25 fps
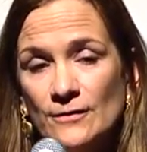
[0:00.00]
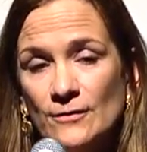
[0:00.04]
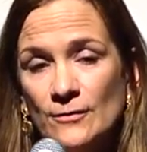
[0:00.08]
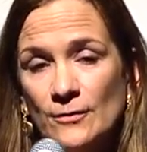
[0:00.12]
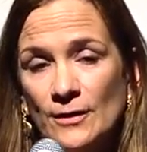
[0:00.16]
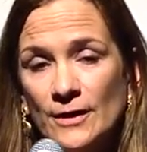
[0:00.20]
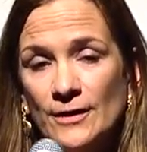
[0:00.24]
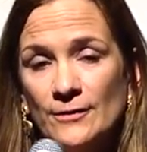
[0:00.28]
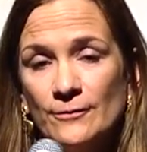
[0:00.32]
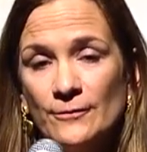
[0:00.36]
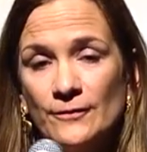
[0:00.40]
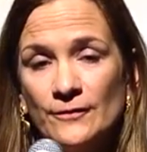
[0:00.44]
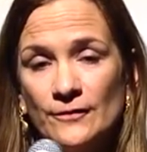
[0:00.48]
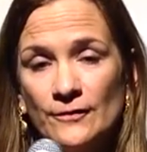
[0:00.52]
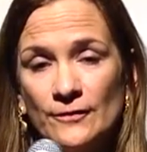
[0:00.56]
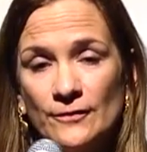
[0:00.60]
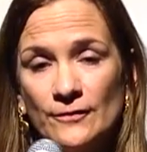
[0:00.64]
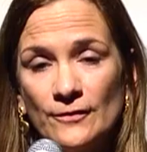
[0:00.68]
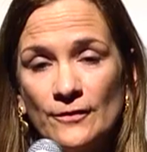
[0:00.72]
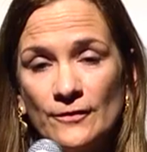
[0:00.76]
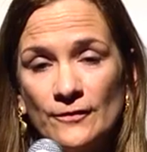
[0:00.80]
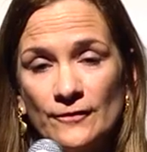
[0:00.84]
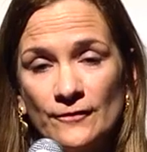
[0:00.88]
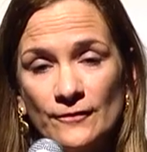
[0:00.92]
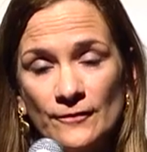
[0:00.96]
Ohio was a,
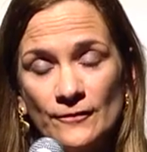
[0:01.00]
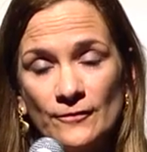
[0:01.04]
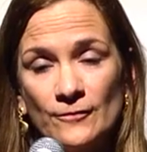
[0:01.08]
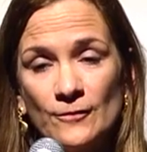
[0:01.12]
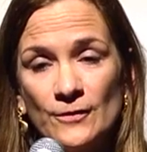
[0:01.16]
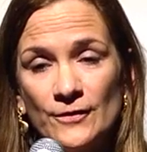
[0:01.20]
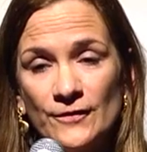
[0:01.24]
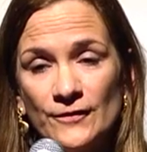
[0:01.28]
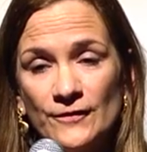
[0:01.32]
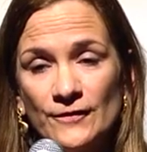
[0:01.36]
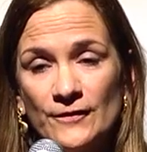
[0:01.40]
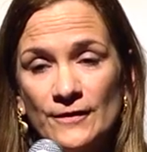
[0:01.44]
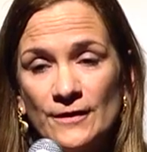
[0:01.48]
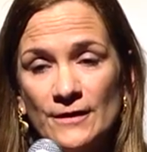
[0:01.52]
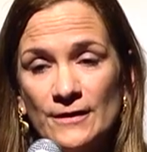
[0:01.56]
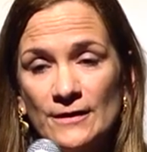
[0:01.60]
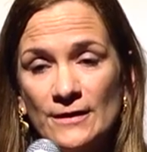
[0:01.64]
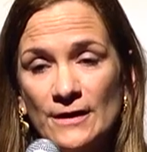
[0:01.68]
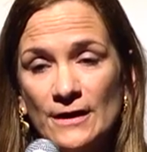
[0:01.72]
a free state,